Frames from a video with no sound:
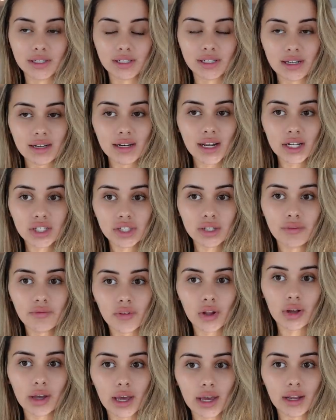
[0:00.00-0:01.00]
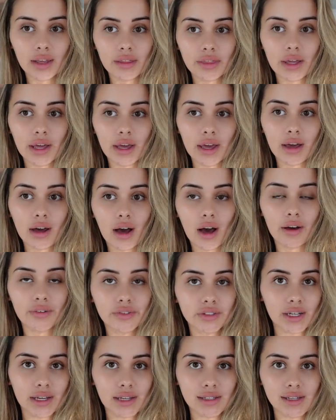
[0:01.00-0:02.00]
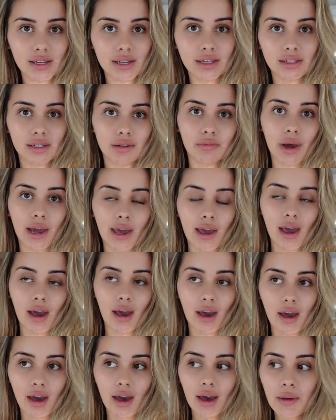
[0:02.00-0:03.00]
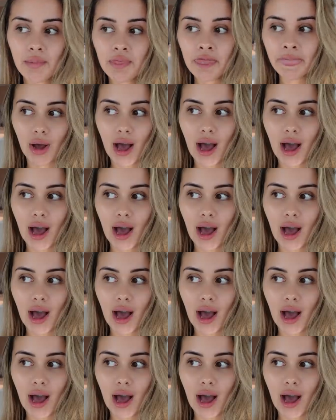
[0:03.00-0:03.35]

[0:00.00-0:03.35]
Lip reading: Didn't actually vlog anything after Izzy did my hair.